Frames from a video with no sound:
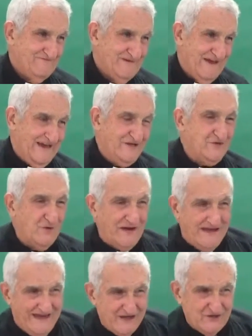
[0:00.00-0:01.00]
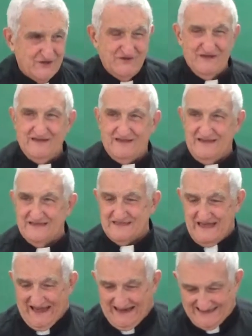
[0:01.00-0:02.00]
Education, it is
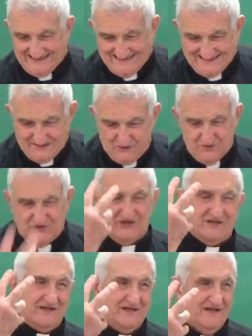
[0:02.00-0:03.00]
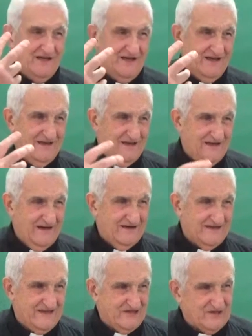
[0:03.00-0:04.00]
ex ducere.
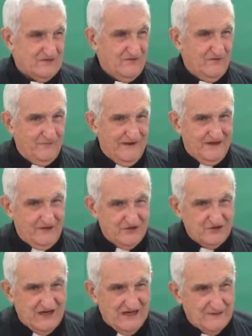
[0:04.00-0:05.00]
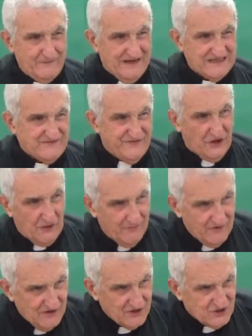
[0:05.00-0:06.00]
It is to make the child pass
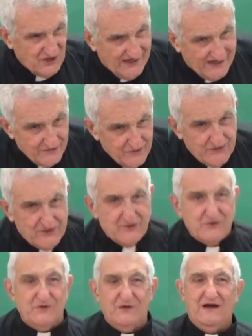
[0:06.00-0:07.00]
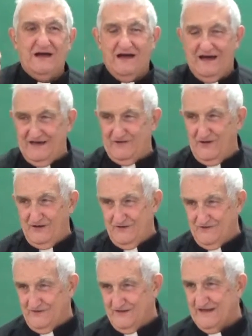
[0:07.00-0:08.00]
from childhood to
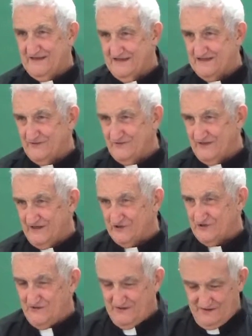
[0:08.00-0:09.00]
adulthood. That is education.